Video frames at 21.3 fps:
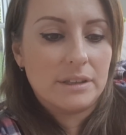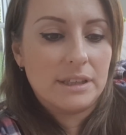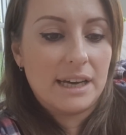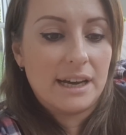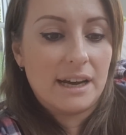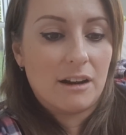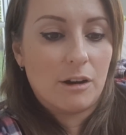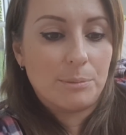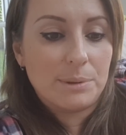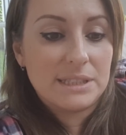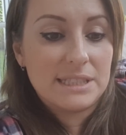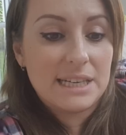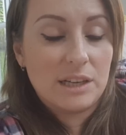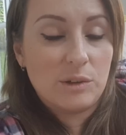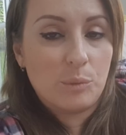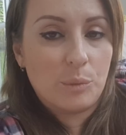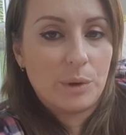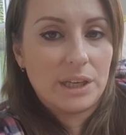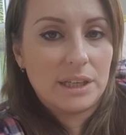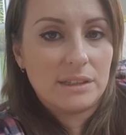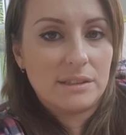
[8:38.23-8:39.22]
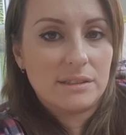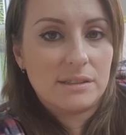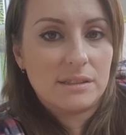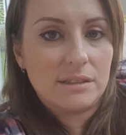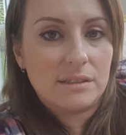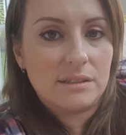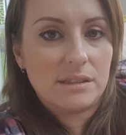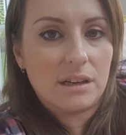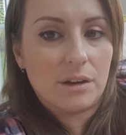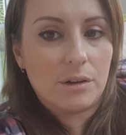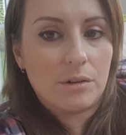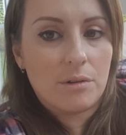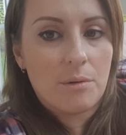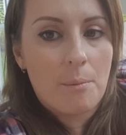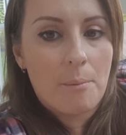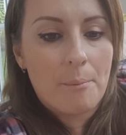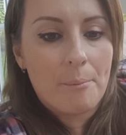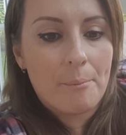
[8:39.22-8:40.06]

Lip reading: I'll be 10 weeks, so